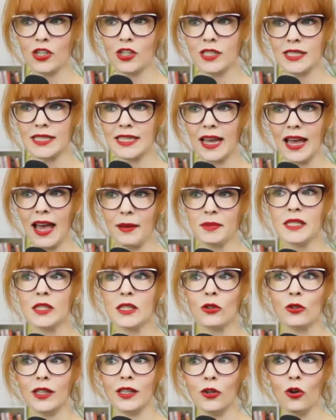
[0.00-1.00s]
is
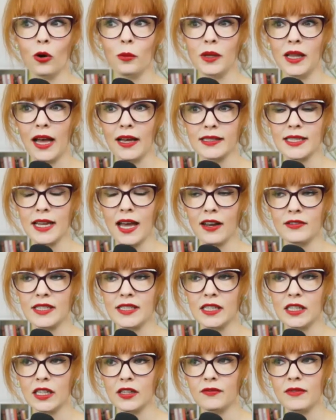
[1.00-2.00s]
absolutely normal outside of
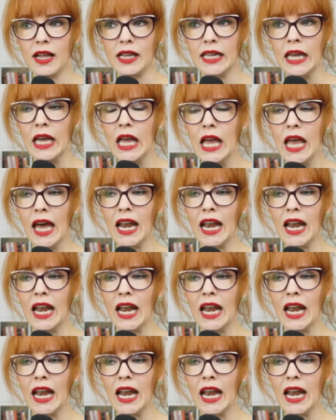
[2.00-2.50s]
Silicon Valley.